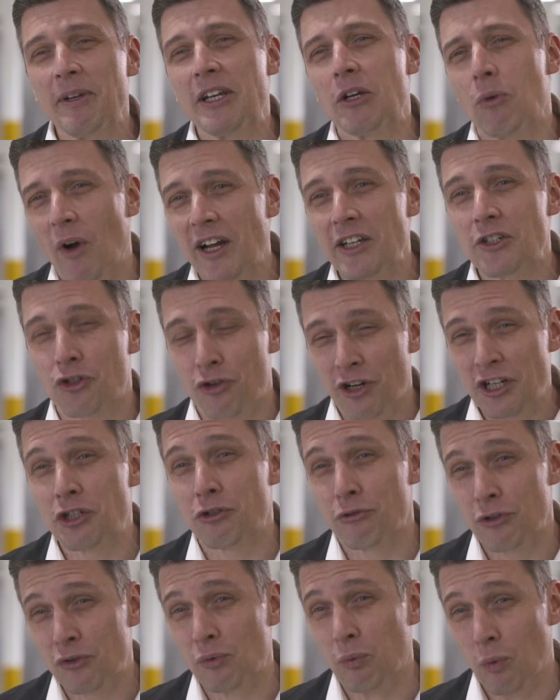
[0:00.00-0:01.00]
be quite
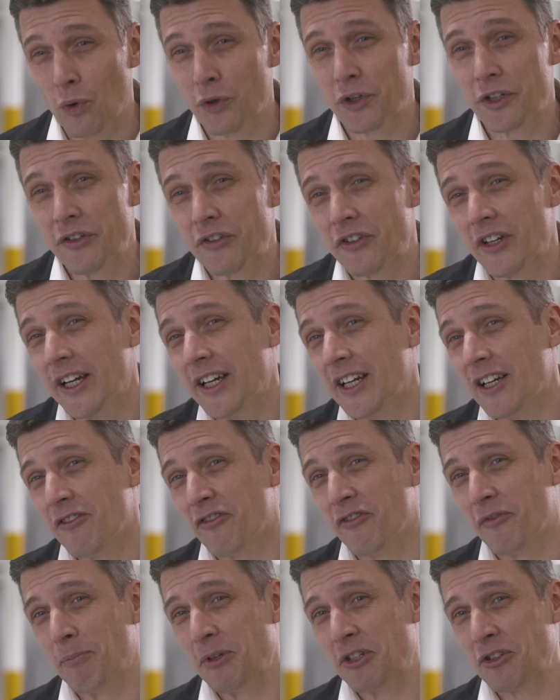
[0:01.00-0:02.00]
treacherous waters
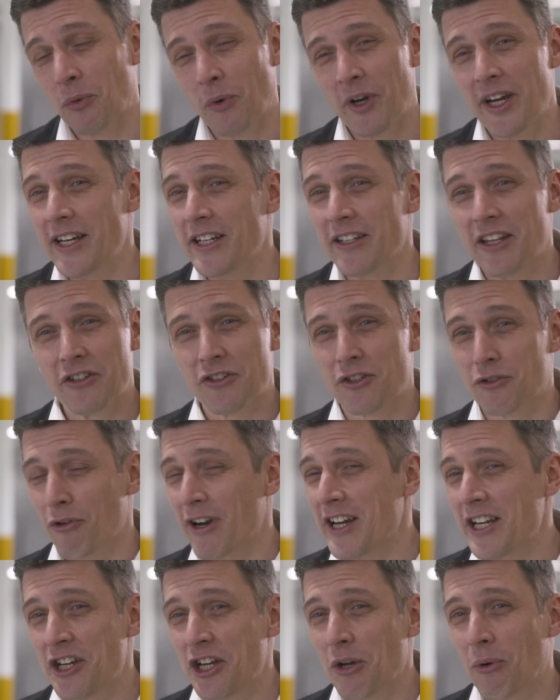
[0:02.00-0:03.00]
between this
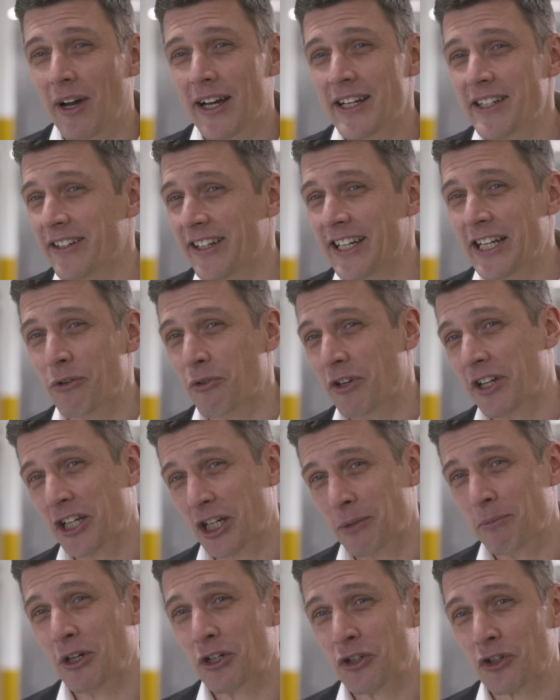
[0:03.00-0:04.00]
great new idea and a
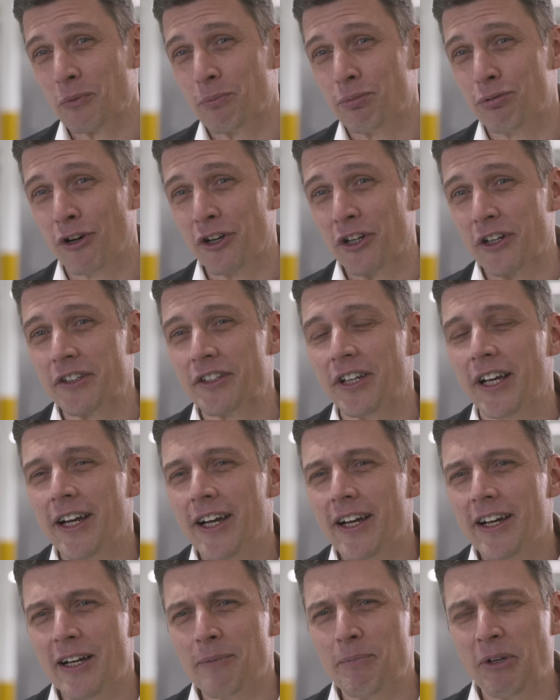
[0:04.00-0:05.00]
commercial product.
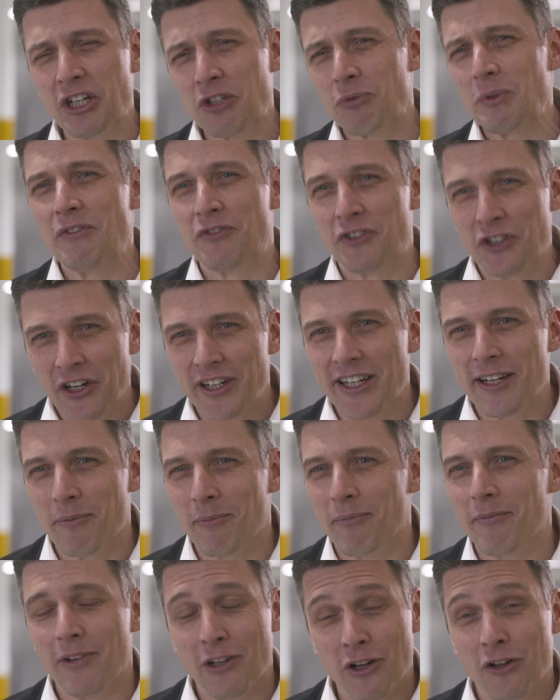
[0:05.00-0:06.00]
And because we've done it
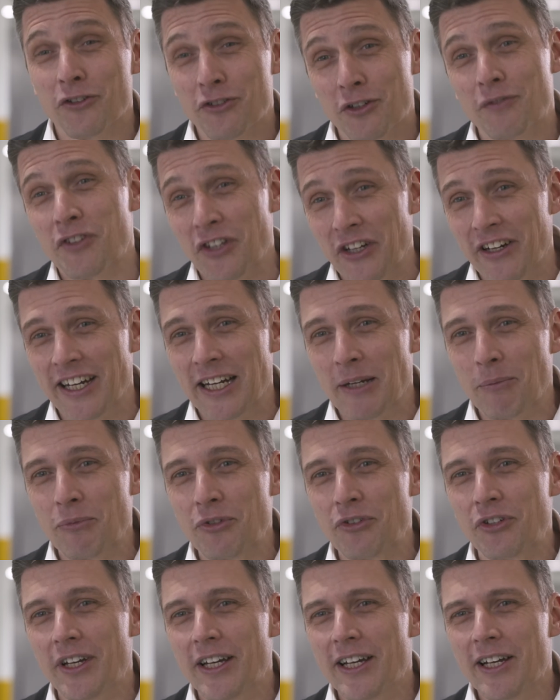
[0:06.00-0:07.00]
lots of
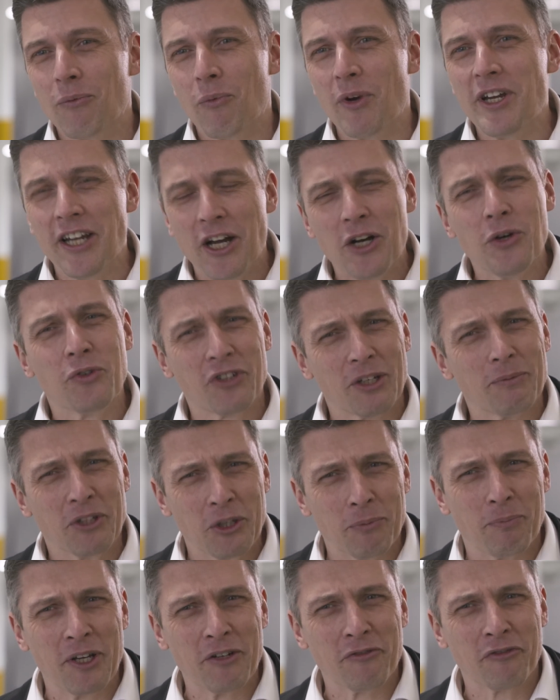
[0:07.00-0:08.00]
times, we know some of
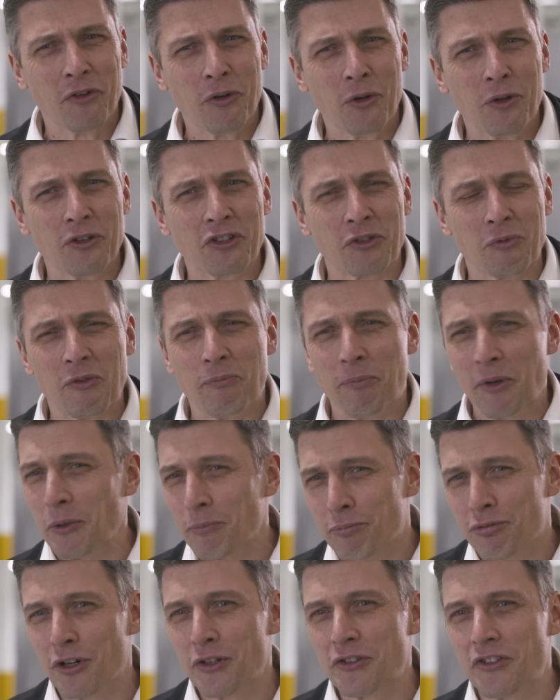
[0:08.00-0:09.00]
the pitfalls, we've
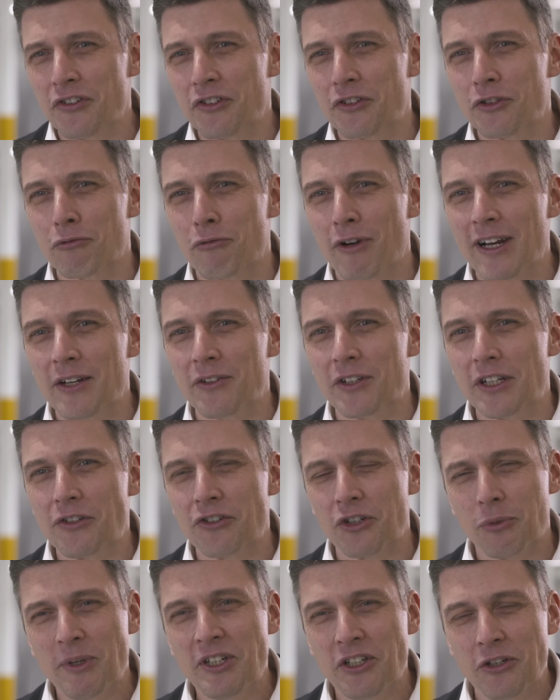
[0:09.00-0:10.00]
built processes around it,
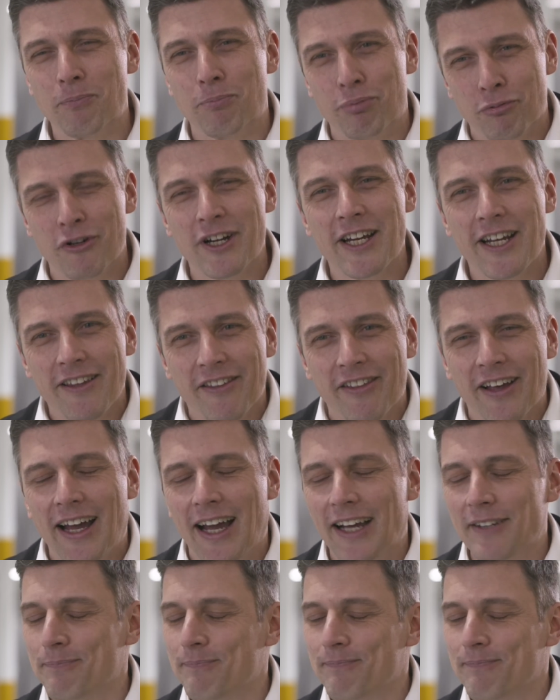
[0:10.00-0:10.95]
so we just bring that